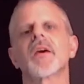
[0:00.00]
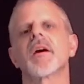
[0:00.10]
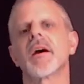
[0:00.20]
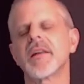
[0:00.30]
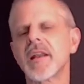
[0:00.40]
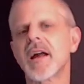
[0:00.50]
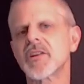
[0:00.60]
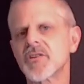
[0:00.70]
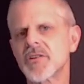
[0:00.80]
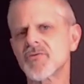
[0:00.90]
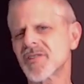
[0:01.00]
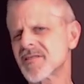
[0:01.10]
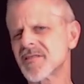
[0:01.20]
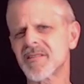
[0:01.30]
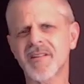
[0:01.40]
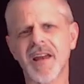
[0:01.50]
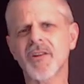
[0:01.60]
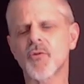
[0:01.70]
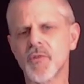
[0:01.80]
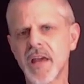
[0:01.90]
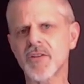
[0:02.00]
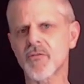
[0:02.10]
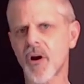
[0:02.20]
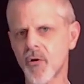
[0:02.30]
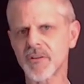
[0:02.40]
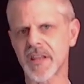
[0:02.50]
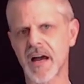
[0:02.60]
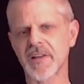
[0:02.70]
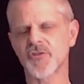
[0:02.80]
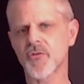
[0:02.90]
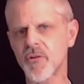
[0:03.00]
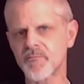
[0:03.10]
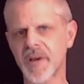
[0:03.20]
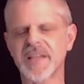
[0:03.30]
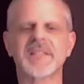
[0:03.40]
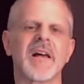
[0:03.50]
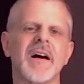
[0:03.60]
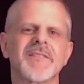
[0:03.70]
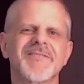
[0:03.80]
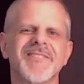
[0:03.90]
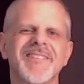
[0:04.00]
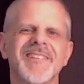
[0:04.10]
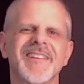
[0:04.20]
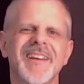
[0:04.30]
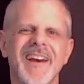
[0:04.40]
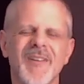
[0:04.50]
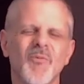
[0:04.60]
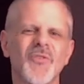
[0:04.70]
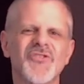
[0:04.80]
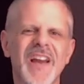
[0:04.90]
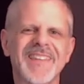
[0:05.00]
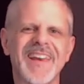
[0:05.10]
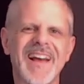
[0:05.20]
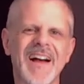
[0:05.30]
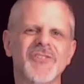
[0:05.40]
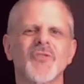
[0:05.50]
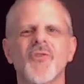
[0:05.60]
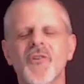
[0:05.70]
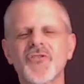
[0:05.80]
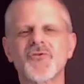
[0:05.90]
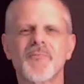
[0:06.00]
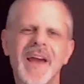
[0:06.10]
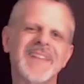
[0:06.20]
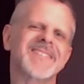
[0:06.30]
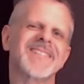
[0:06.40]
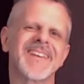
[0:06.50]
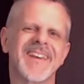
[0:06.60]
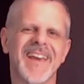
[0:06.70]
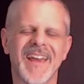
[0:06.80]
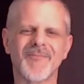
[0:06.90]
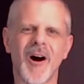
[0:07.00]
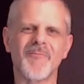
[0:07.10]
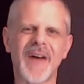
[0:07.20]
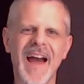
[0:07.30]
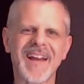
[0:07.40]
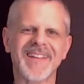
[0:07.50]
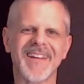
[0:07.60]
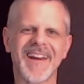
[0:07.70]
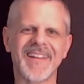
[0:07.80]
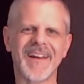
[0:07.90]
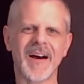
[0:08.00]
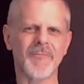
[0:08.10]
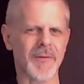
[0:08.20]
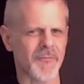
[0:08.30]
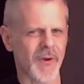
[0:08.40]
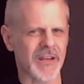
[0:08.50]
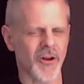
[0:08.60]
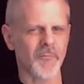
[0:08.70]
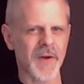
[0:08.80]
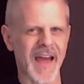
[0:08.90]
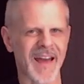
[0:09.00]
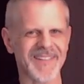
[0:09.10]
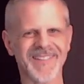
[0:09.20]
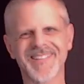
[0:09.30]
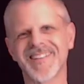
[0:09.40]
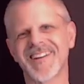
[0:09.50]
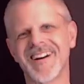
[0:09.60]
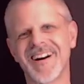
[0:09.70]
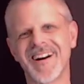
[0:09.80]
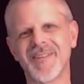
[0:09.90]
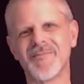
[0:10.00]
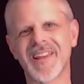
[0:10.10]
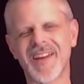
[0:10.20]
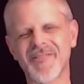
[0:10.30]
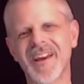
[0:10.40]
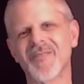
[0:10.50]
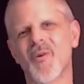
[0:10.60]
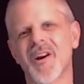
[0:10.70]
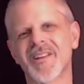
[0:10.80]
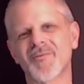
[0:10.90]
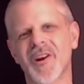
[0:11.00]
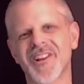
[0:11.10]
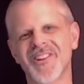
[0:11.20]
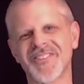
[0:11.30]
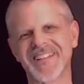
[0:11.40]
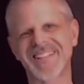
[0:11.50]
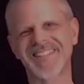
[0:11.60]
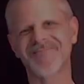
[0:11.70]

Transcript: And then how do you use it to kind of create your own lines, your own bass lines? And we'll check that out. So go get your bass and come on back and maybe bring a notepad. But get ready to work because we're going to learn this.